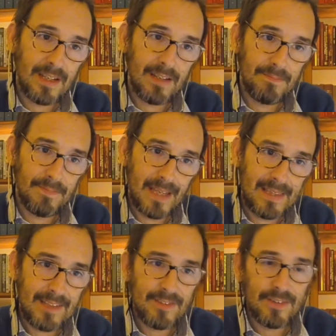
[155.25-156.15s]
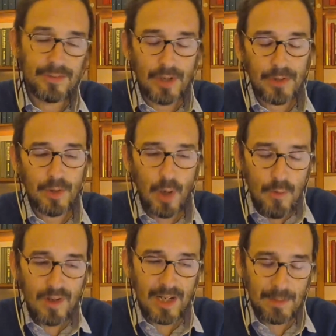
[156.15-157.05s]
and there's a certain
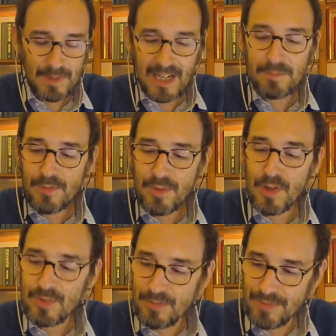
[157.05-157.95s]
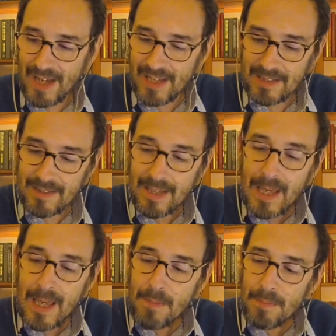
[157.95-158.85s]
overlap, but let me first define it.